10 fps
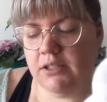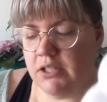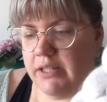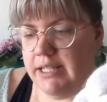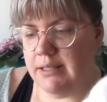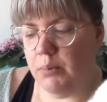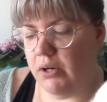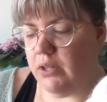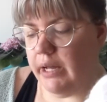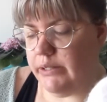So these are
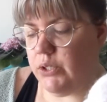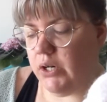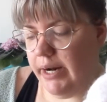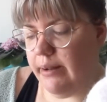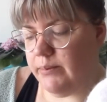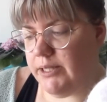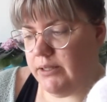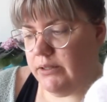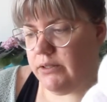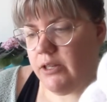both 100 grams,
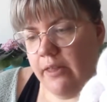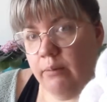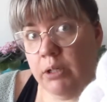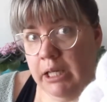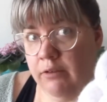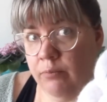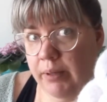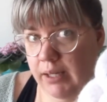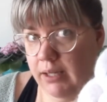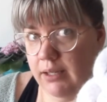so that would give
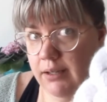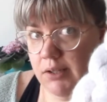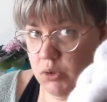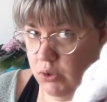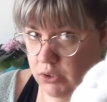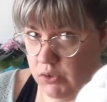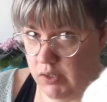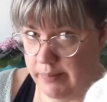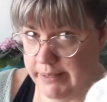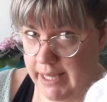me a 200
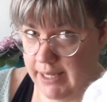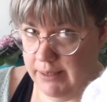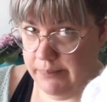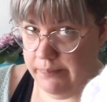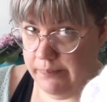gram skein.